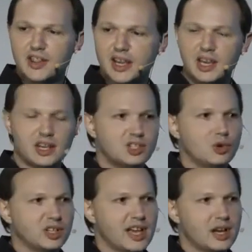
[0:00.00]
And in that case,
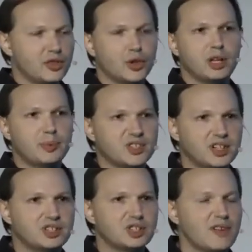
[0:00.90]
you only had a
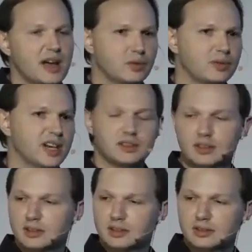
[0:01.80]
30% survival rate,
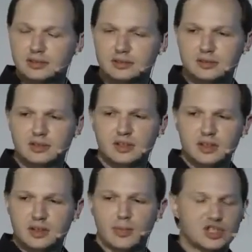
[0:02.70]

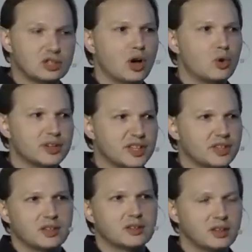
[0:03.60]
much lower
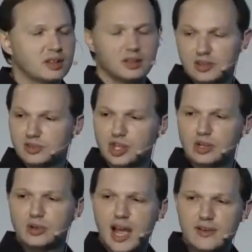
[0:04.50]
than the
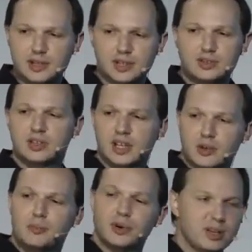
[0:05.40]
general average,
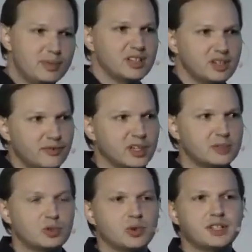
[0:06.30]
and a pretty big
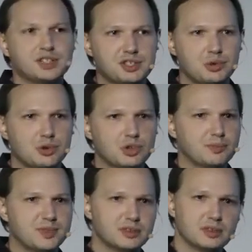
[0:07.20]
difference between these 2
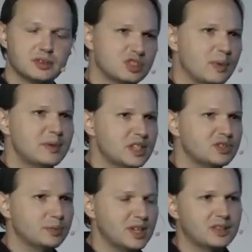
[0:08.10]
groups. So maybe
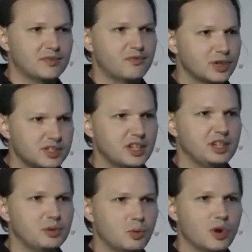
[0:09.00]
this would be the first thing
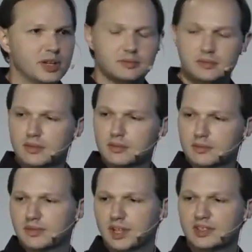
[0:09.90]
you would want
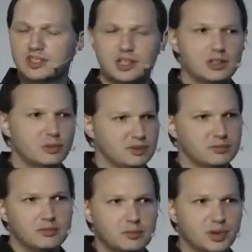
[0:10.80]
to consider when
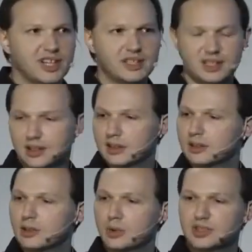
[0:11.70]
predicting
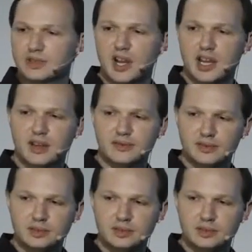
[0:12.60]
who would survive.